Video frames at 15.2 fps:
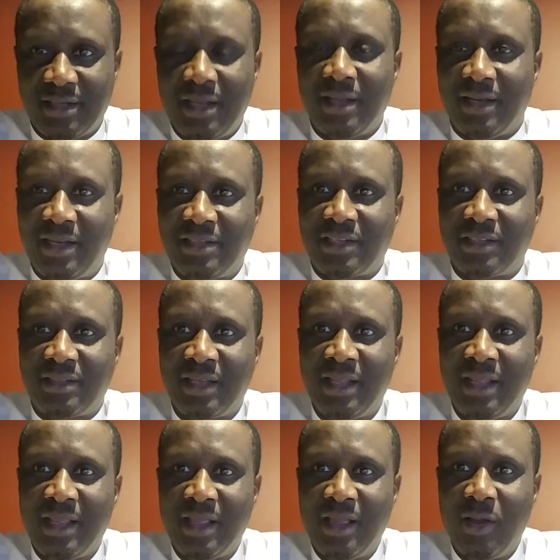This is
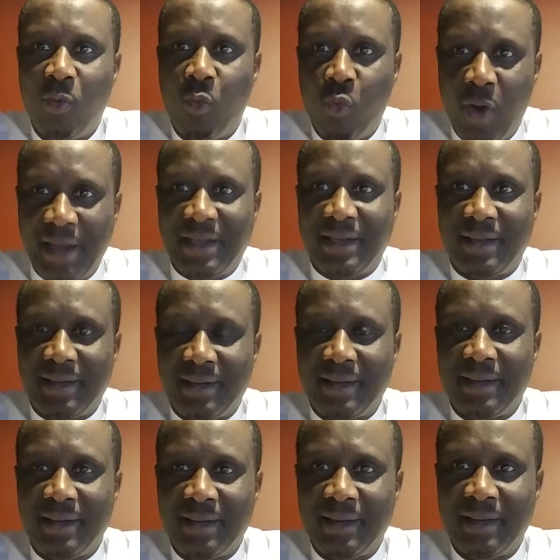what
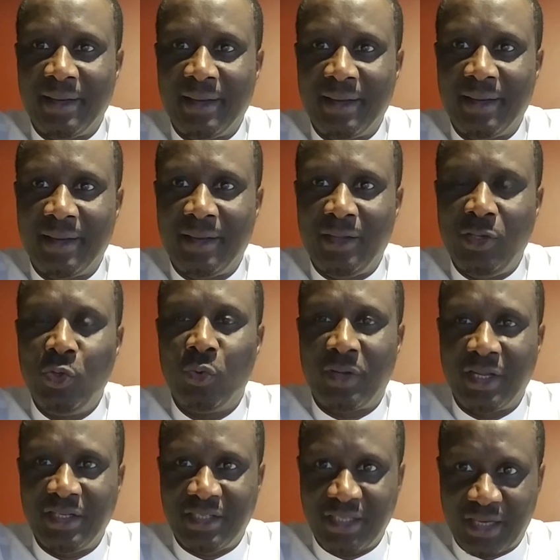you
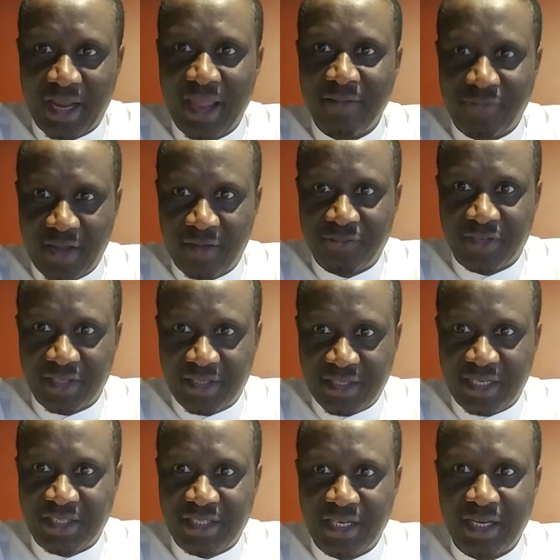can derive after
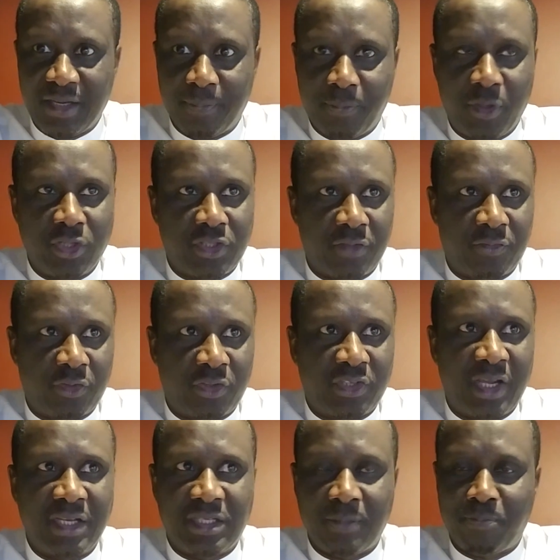testing the pulse of
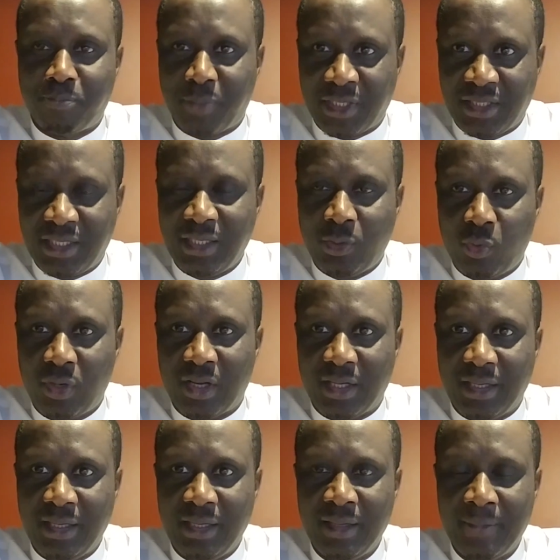society,
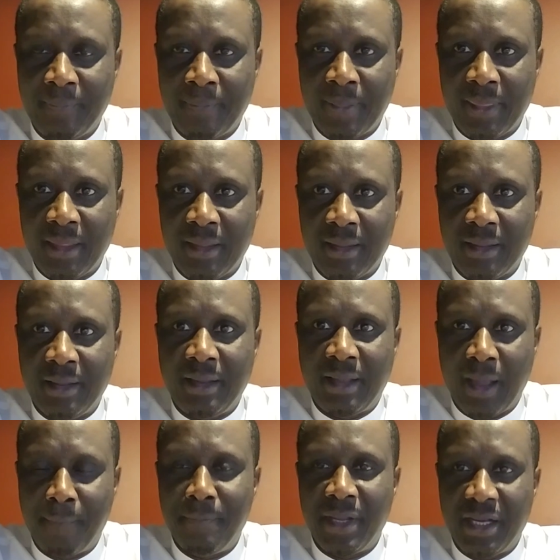particularly
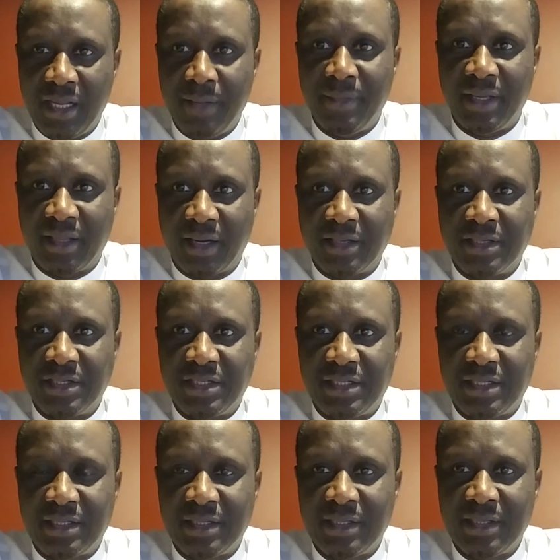Gambian immigrants